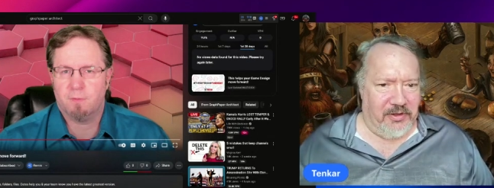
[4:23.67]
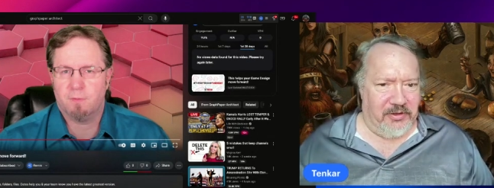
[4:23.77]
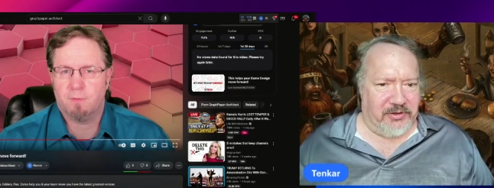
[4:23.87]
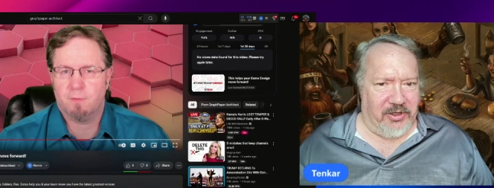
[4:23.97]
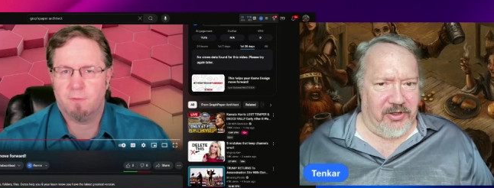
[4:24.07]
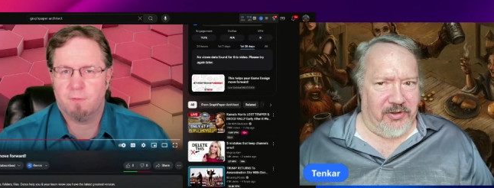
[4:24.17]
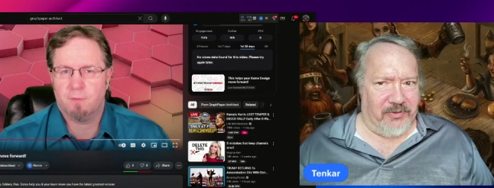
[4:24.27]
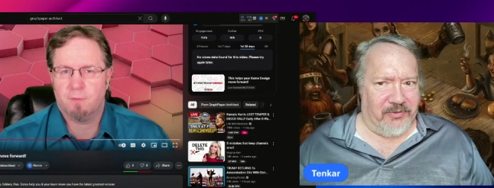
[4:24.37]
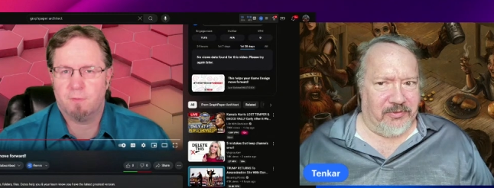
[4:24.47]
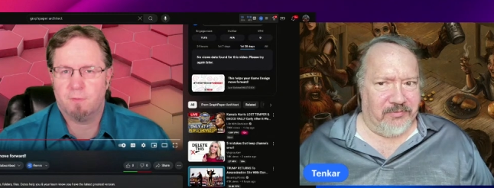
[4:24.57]

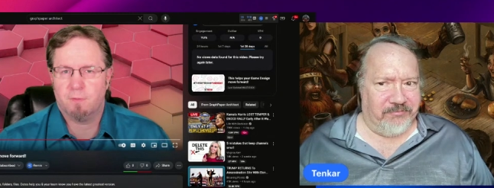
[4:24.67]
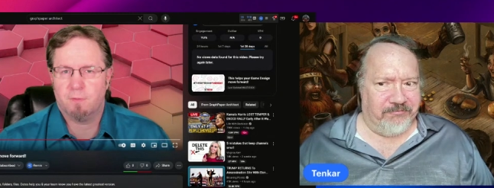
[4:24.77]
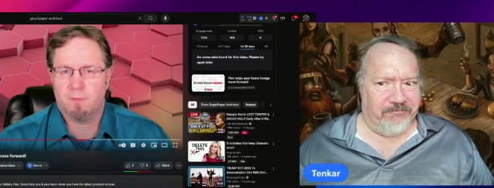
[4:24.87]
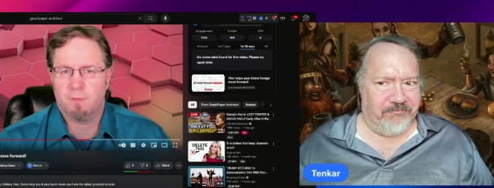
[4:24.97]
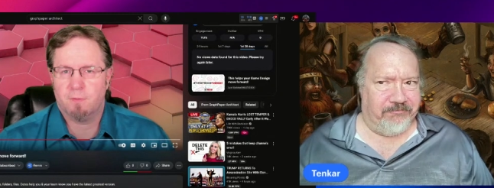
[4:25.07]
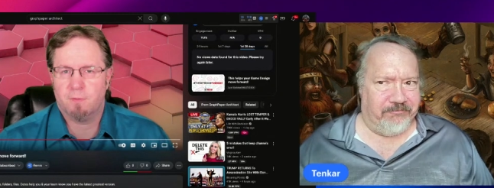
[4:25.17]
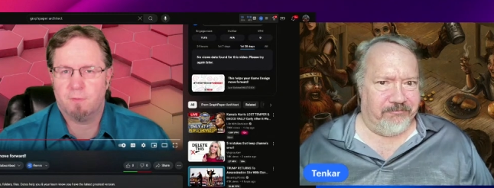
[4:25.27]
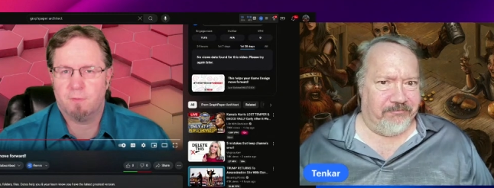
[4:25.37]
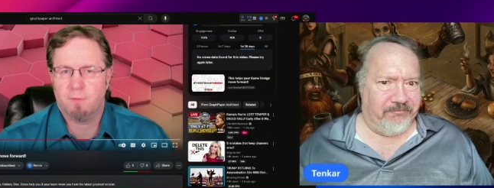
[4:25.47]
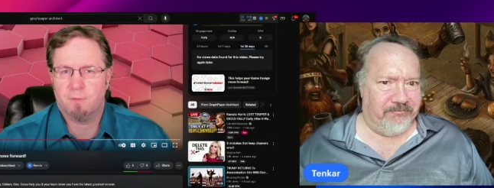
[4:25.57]
Speaker 1: So,
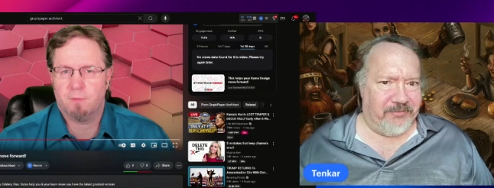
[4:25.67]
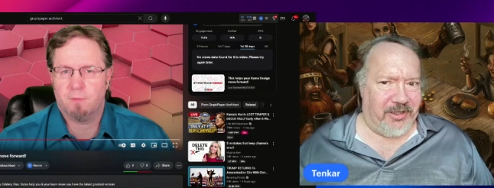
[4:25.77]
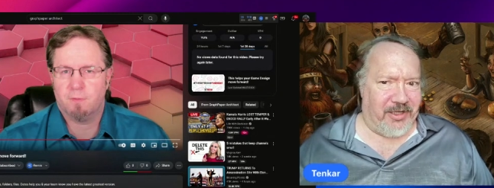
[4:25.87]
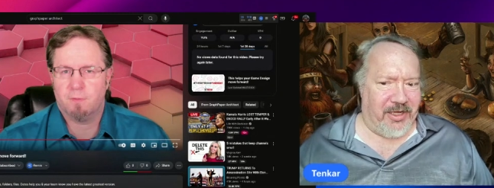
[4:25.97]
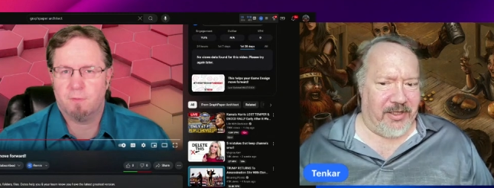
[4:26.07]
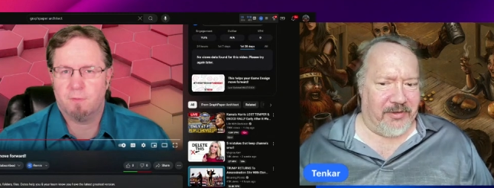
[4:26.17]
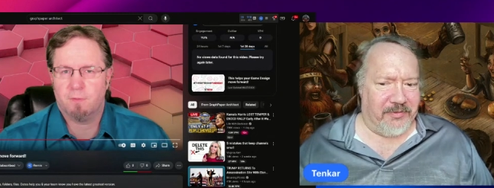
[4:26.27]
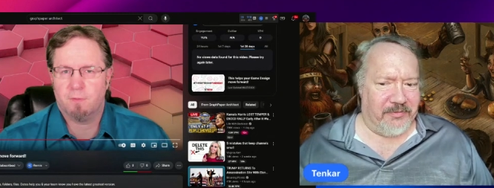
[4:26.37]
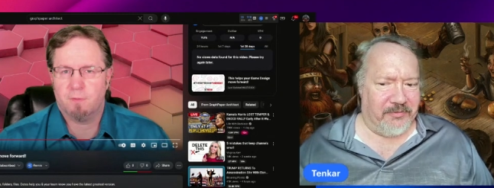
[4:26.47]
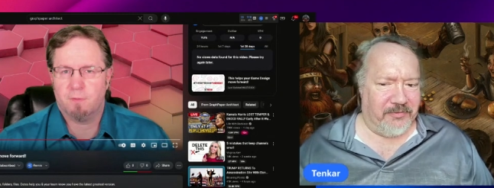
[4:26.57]
again,
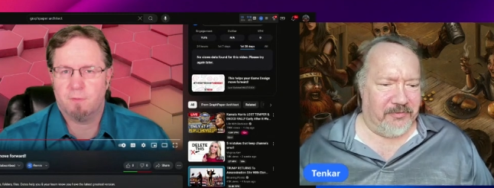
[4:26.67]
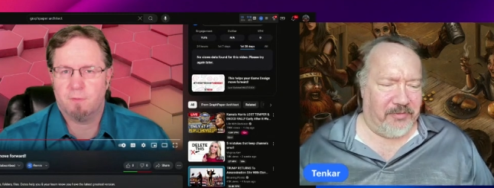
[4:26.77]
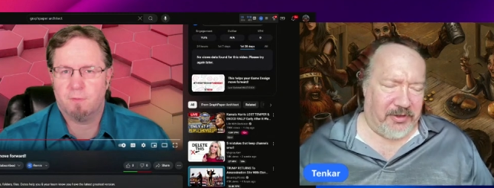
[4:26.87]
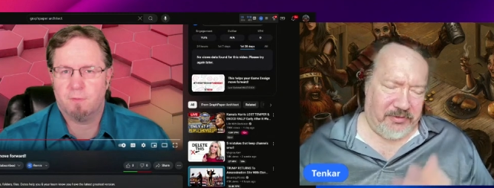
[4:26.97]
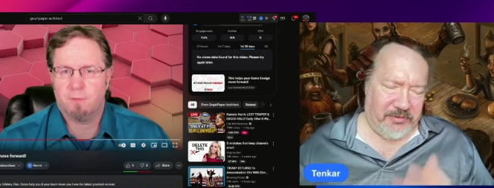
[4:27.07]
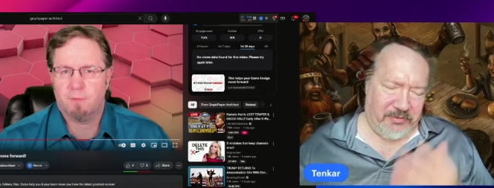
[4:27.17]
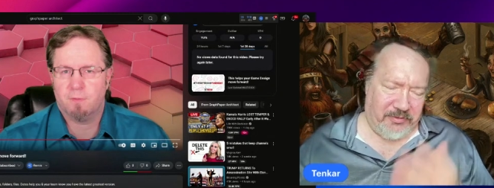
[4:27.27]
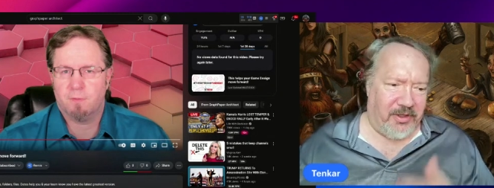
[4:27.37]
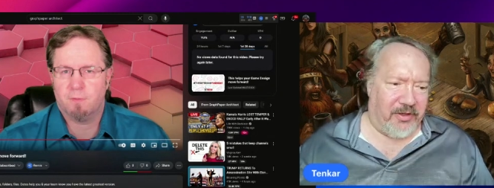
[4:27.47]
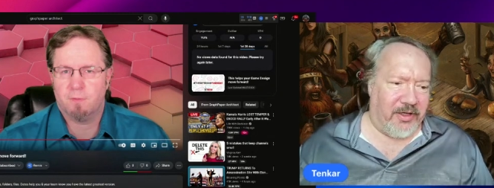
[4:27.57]
but,
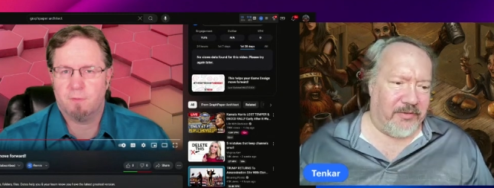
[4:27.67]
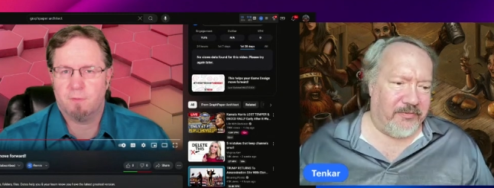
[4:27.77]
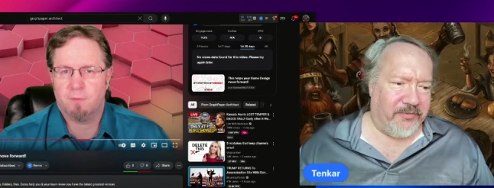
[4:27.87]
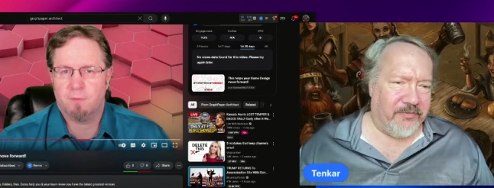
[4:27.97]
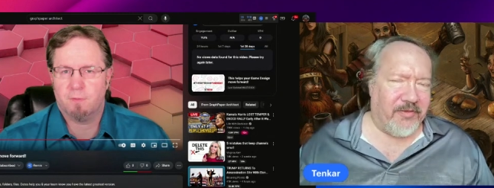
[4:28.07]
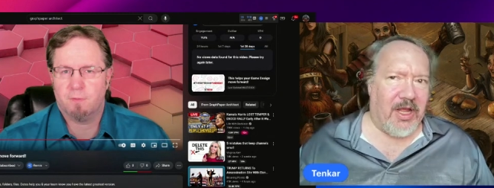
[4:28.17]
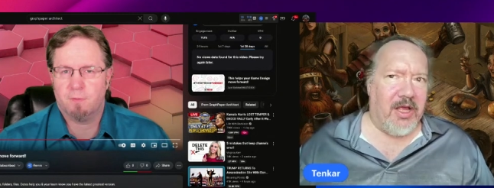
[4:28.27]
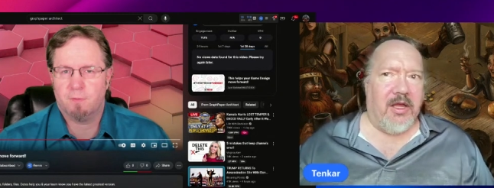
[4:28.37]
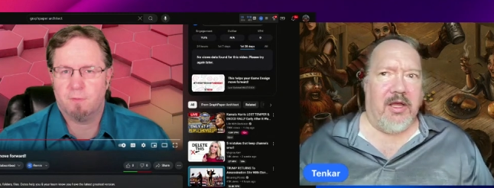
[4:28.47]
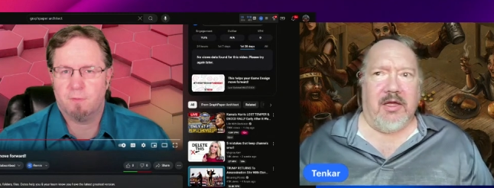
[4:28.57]
all right.
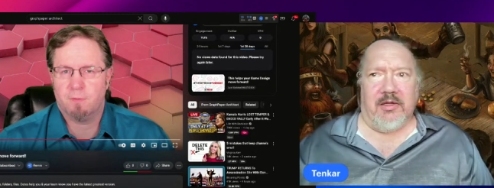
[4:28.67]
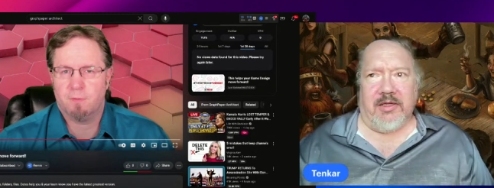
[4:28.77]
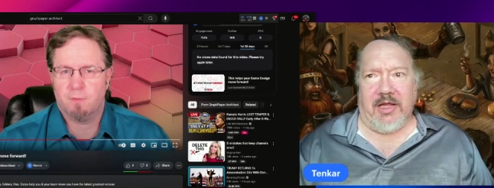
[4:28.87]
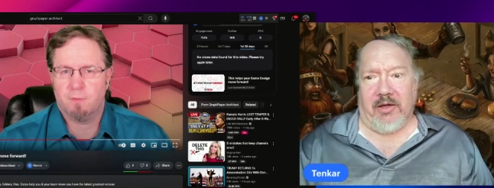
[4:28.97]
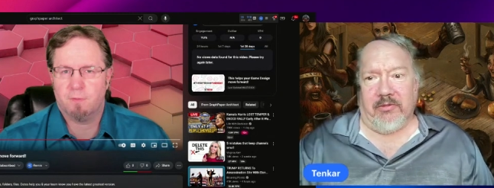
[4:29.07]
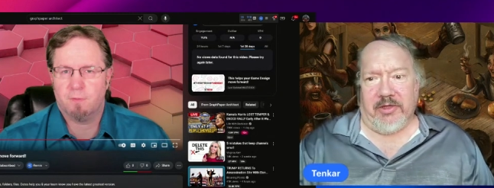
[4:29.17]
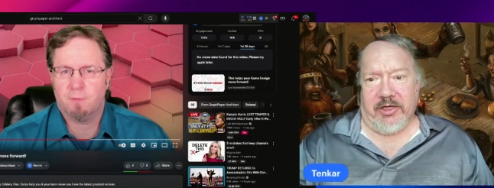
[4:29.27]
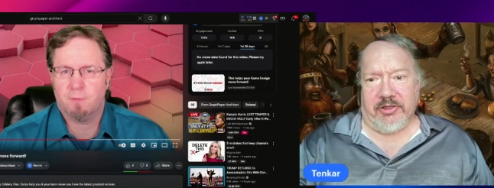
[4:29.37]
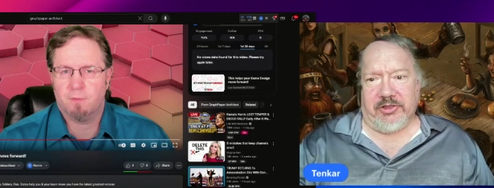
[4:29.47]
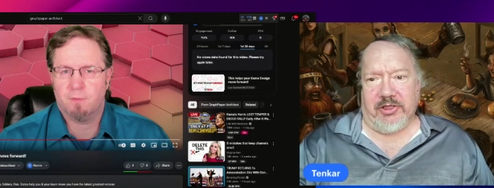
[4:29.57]
Now, the
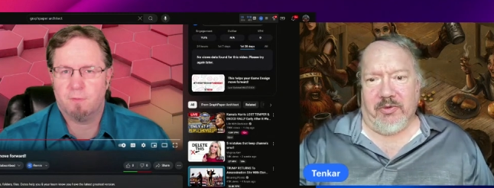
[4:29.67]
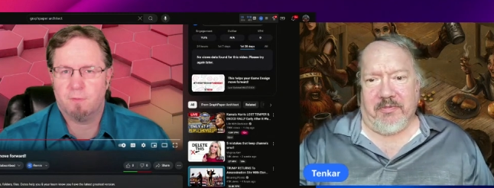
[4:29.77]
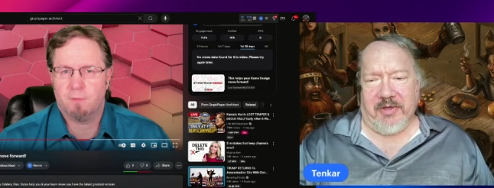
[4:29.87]
issue would